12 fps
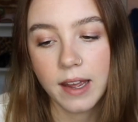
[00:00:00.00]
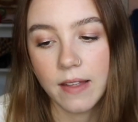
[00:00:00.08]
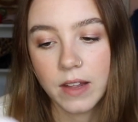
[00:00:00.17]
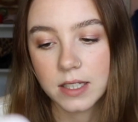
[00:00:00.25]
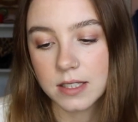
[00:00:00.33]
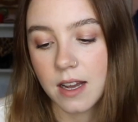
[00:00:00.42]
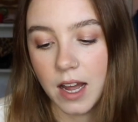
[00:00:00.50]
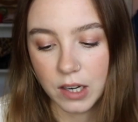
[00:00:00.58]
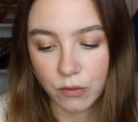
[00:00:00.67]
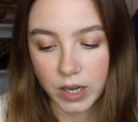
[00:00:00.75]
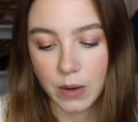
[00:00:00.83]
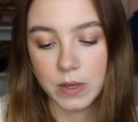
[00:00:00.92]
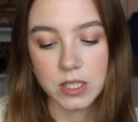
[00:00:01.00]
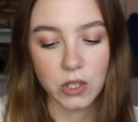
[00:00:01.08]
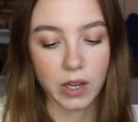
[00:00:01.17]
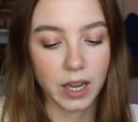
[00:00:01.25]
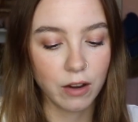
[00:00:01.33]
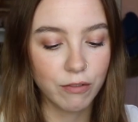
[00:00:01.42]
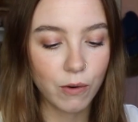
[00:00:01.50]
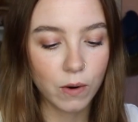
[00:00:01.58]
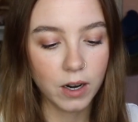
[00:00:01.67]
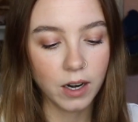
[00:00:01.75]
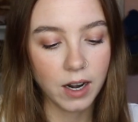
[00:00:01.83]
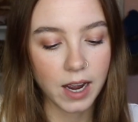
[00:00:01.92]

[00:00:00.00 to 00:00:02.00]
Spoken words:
and that's kind of what I was looking for.